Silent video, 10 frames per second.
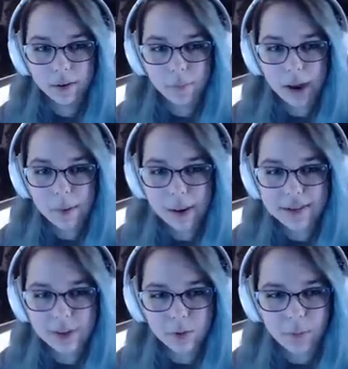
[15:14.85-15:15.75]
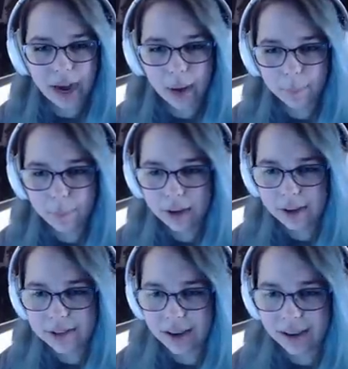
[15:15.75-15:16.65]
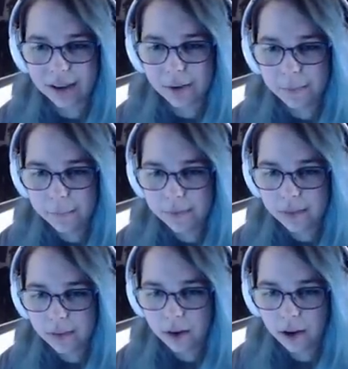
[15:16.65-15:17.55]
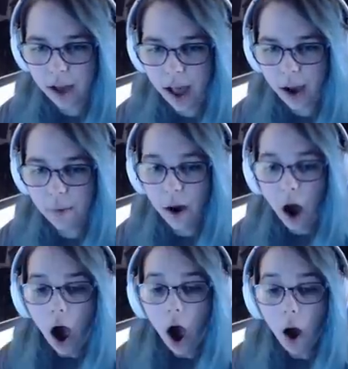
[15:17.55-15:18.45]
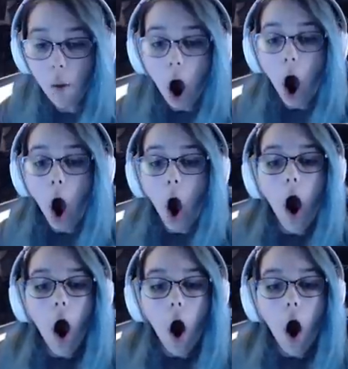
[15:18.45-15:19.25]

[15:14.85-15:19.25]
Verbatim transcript: Wait, where's the ramp? What are you doing? Right behind us. Go back, go back. Go! Oh! Okay, this works, this works.